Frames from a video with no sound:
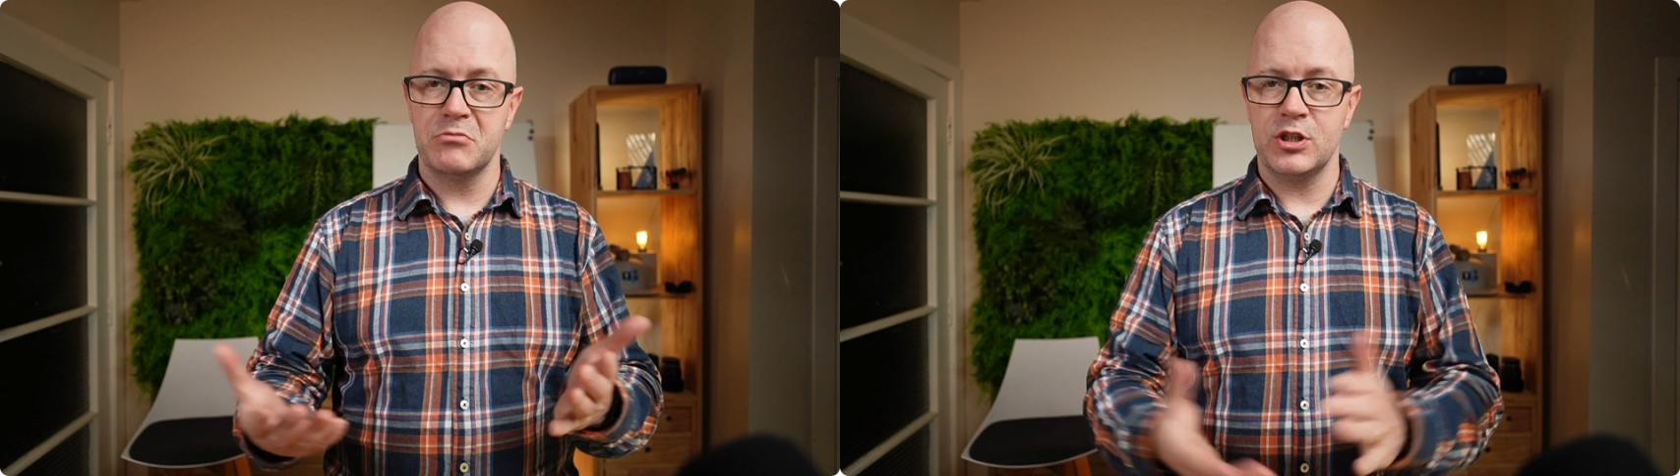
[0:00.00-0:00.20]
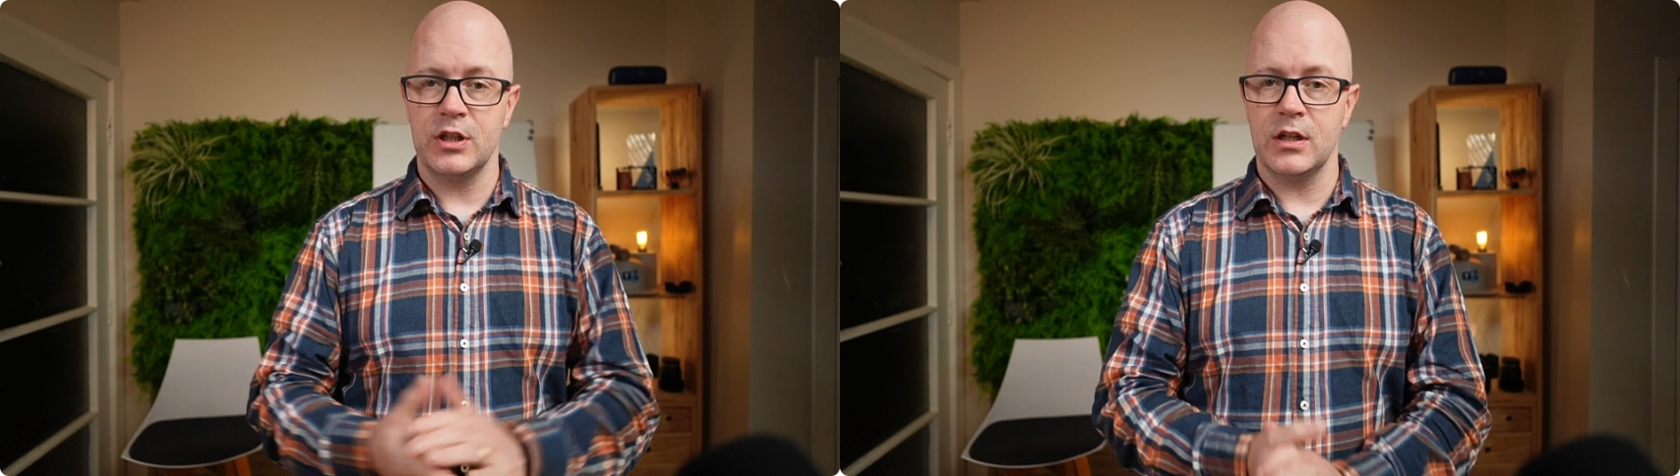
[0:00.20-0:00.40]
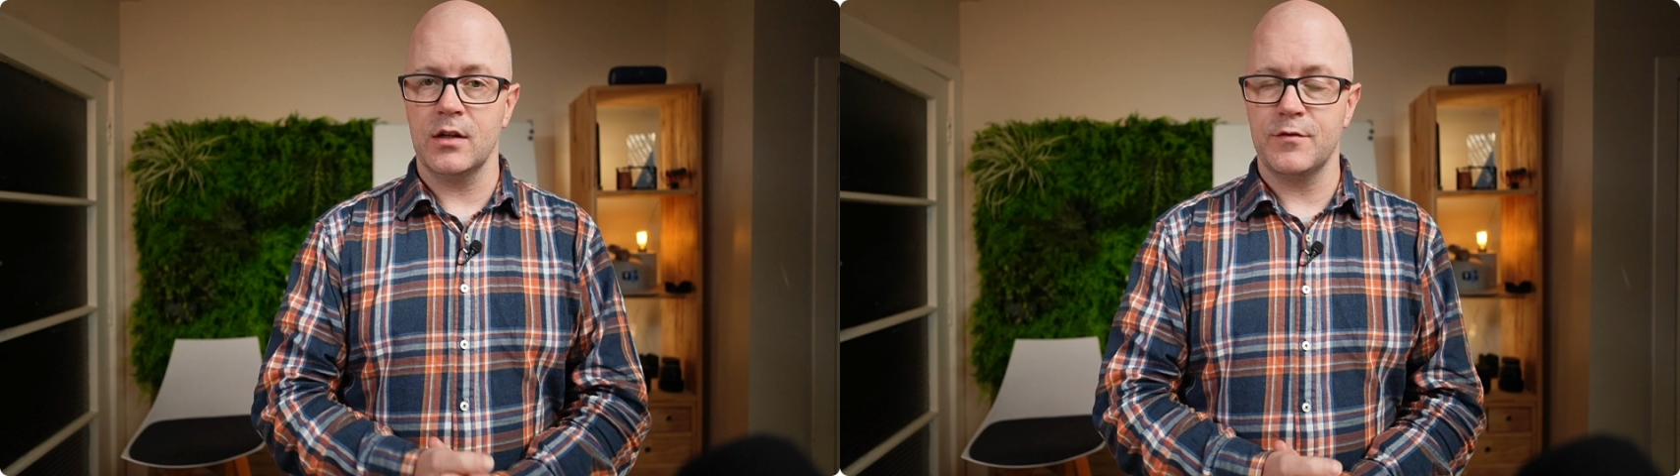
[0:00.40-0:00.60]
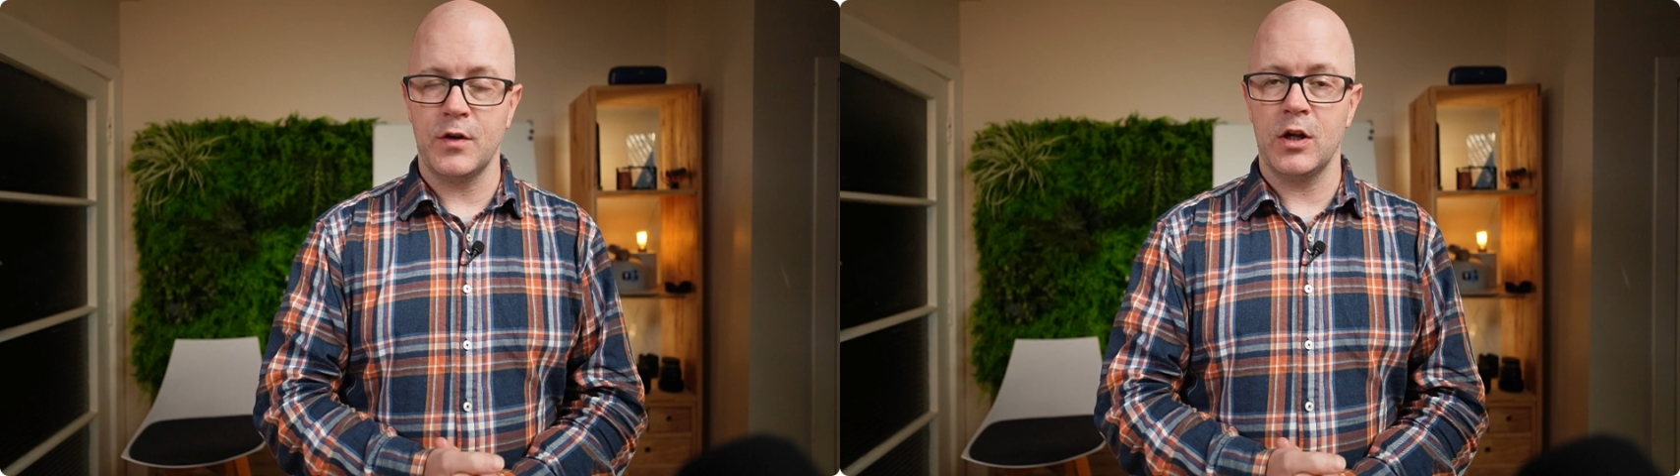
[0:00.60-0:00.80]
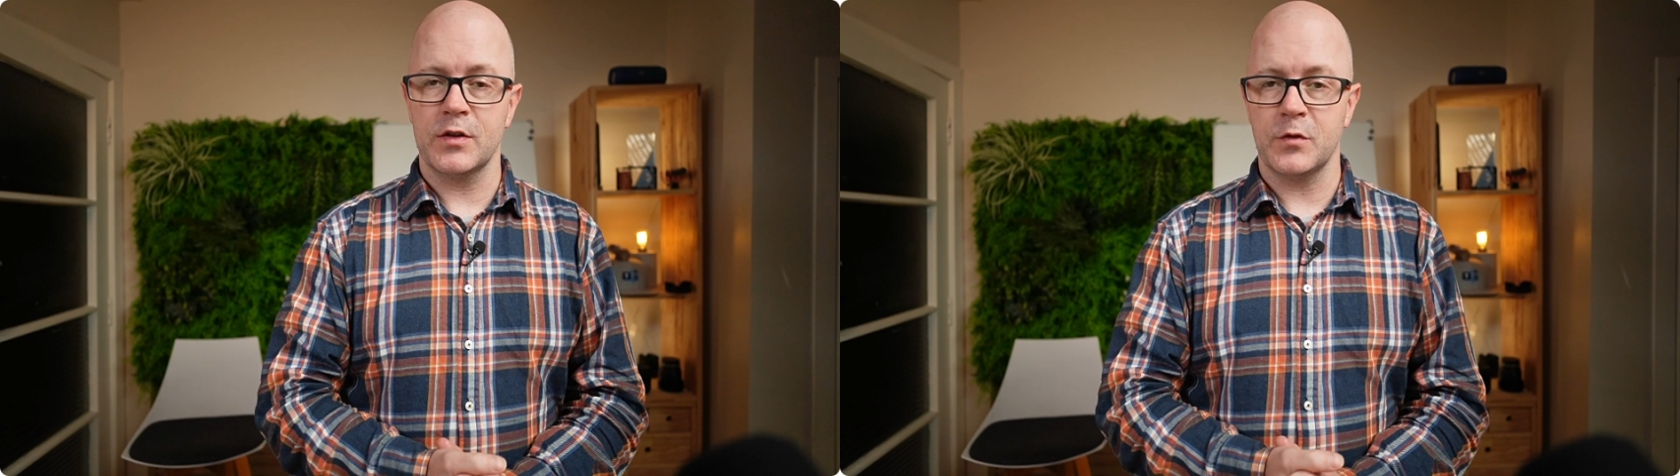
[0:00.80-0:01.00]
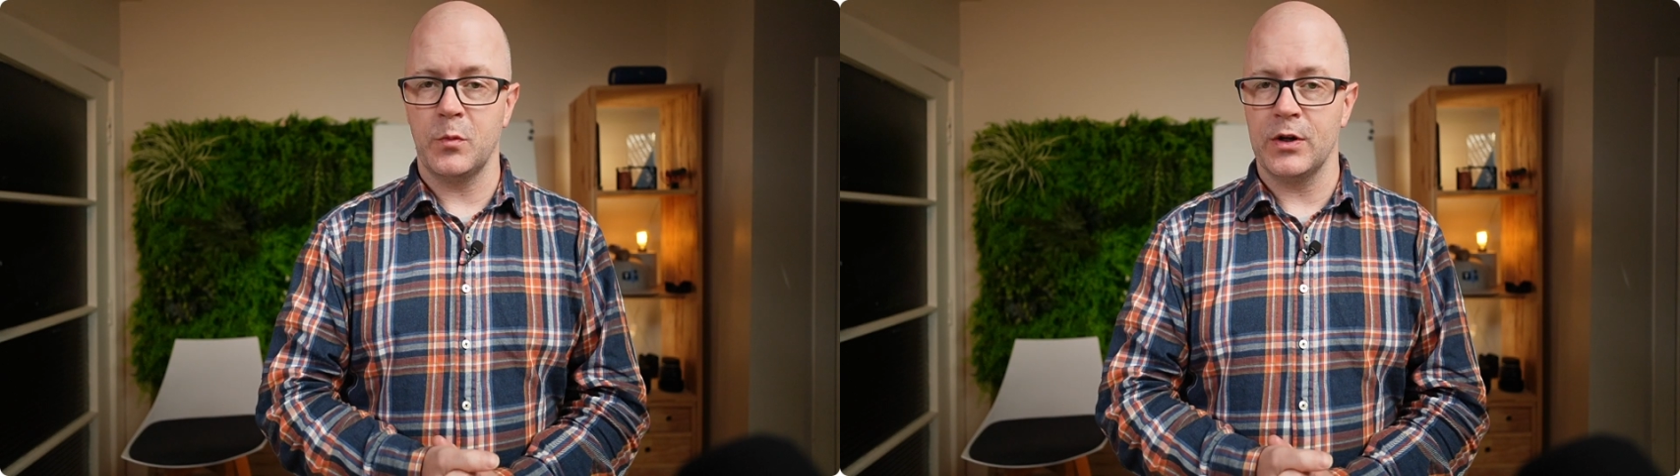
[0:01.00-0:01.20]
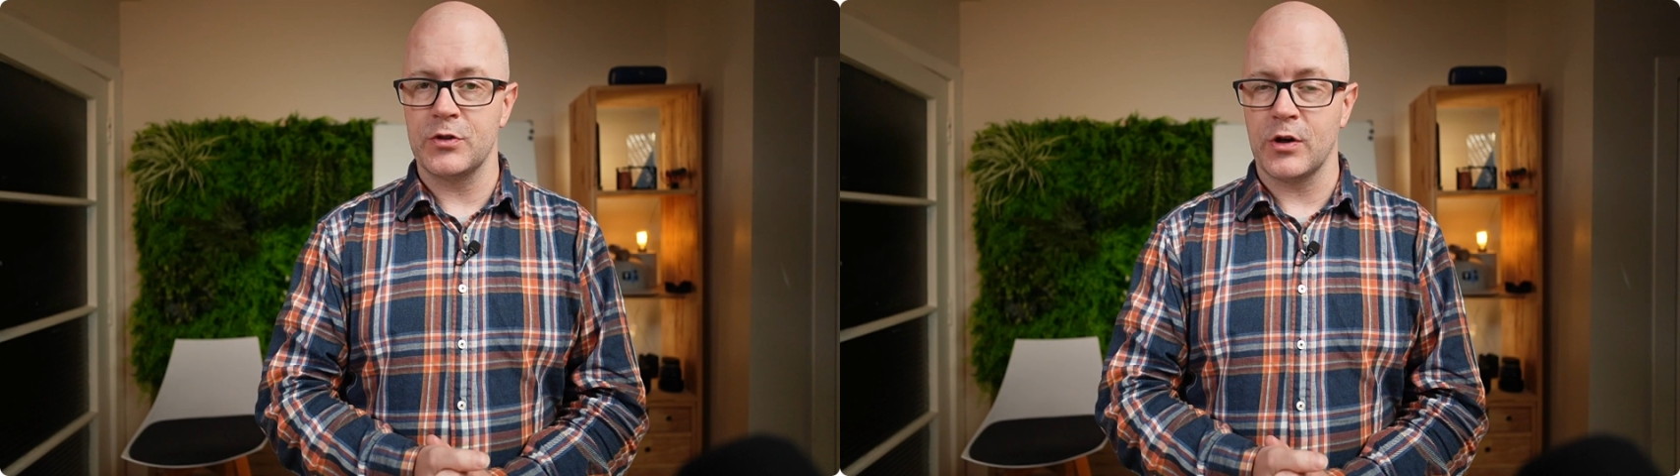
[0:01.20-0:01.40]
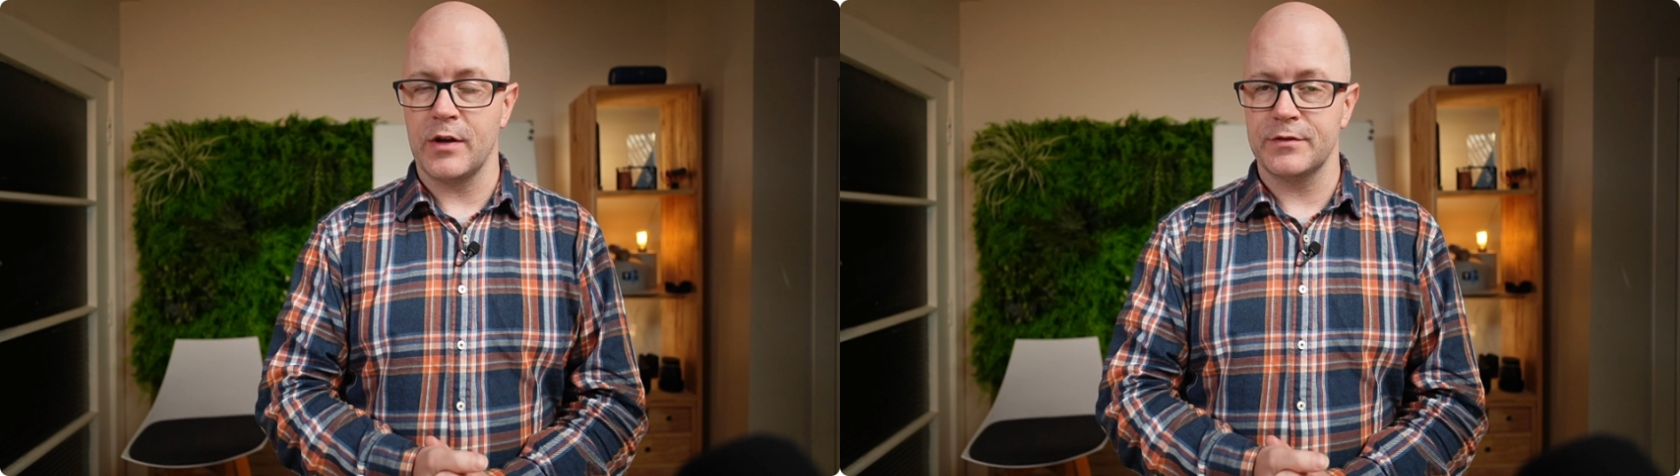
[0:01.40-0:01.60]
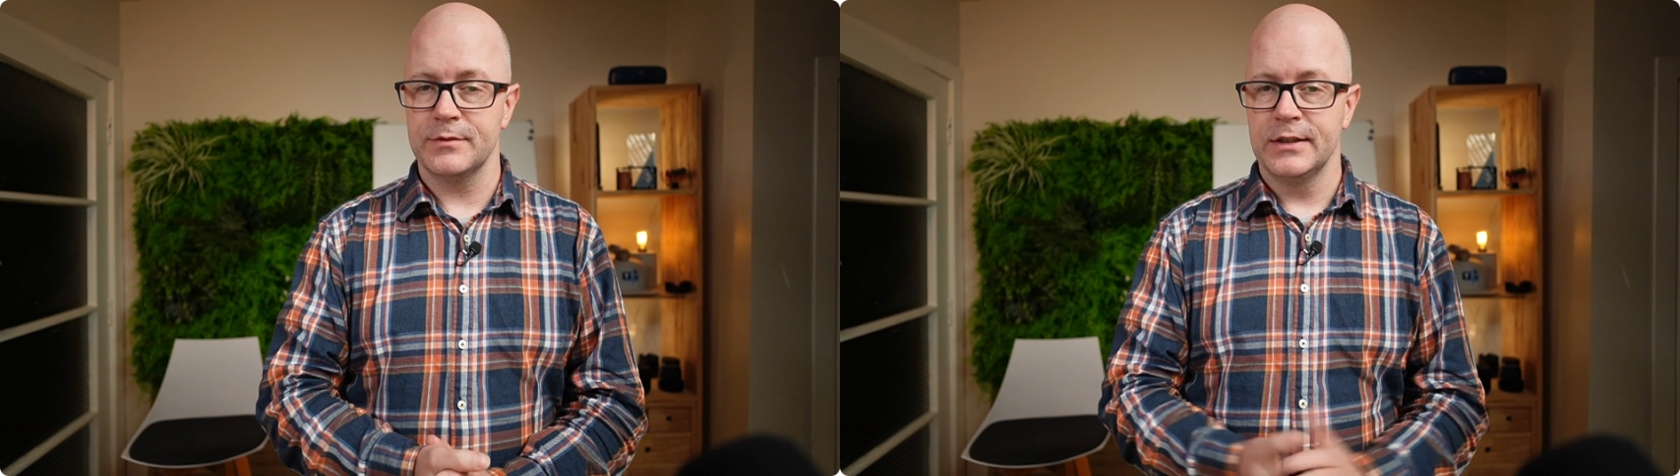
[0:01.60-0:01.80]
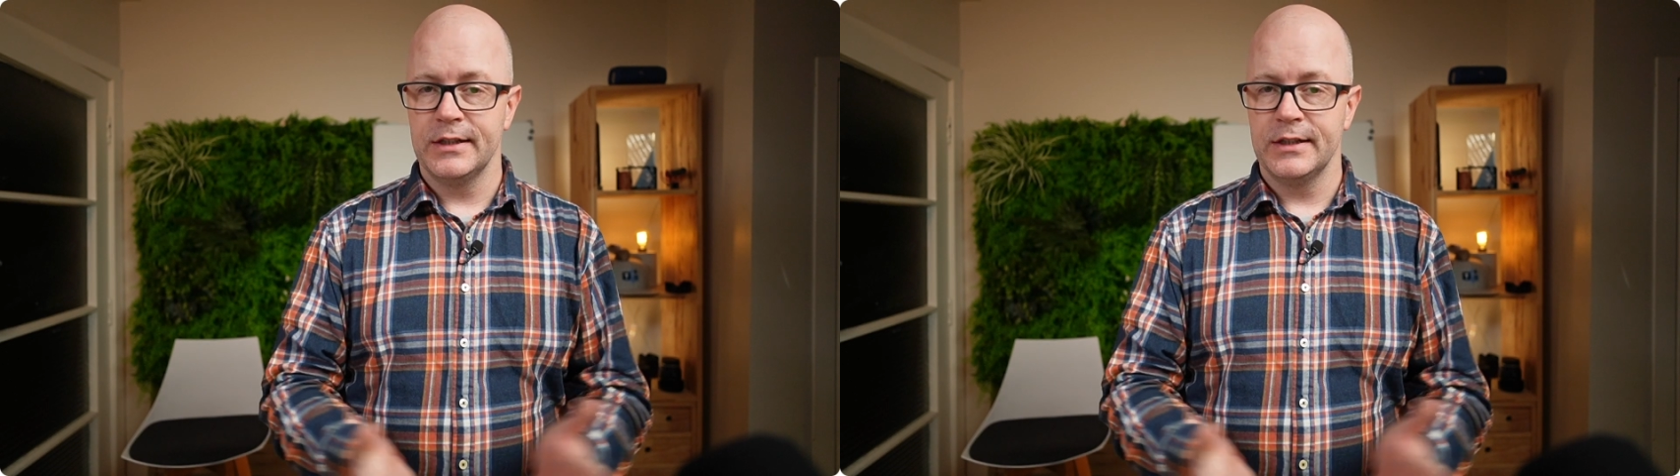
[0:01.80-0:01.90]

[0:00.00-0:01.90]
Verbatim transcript: share files from OneDrive.